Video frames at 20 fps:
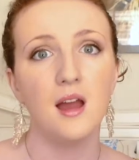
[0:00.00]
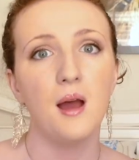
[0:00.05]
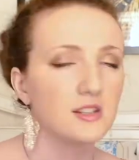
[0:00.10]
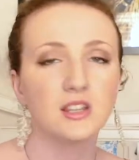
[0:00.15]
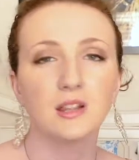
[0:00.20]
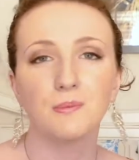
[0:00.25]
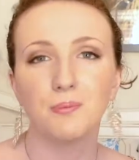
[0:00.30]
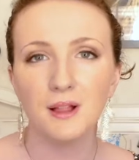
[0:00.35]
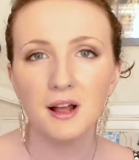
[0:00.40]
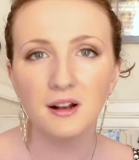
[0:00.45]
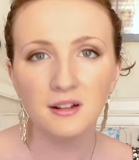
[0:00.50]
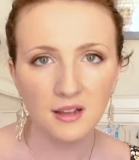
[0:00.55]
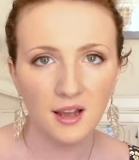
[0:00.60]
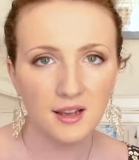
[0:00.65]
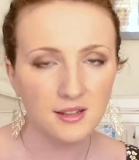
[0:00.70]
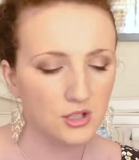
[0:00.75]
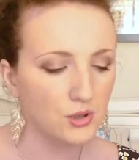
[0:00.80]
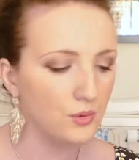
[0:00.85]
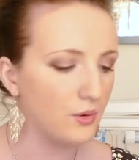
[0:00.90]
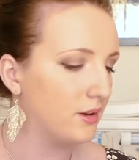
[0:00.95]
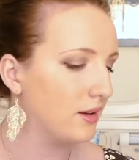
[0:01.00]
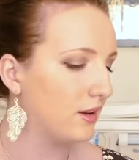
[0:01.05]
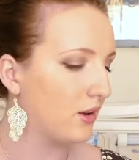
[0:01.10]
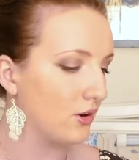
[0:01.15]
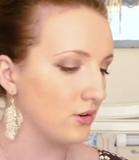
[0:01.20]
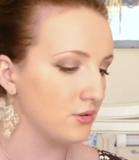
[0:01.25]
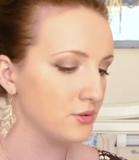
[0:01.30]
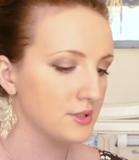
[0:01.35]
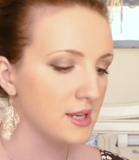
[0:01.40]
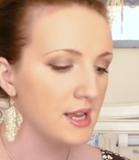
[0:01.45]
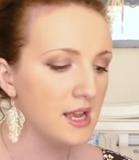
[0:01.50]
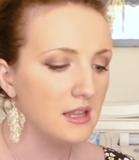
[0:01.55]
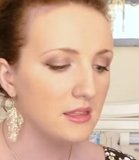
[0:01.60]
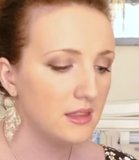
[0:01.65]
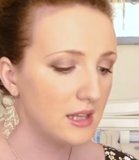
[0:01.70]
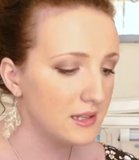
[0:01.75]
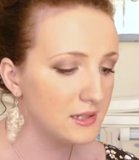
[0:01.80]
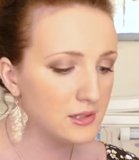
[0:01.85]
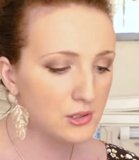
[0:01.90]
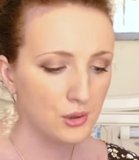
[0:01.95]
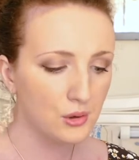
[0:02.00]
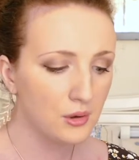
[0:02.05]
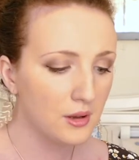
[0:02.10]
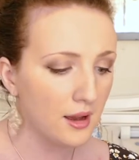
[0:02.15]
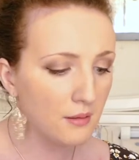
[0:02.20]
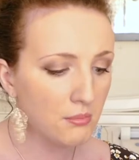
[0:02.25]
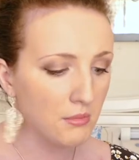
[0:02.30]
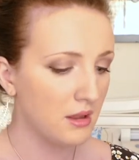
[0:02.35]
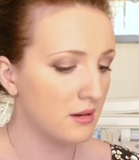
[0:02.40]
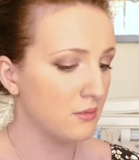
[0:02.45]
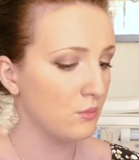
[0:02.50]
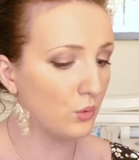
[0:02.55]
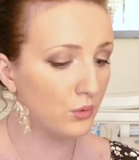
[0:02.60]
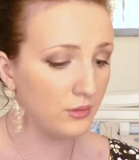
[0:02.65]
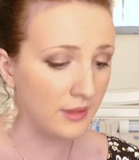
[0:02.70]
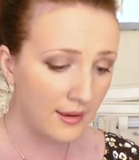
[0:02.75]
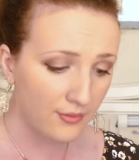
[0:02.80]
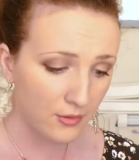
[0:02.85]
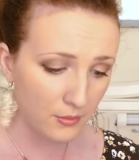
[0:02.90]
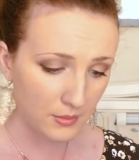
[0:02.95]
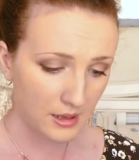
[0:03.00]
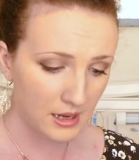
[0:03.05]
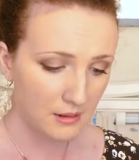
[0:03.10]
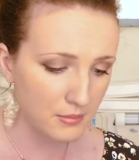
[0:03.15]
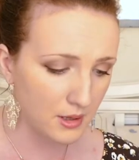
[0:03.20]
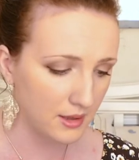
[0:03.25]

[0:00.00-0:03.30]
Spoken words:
So the plug line to it goes, these 2 young men will never meet,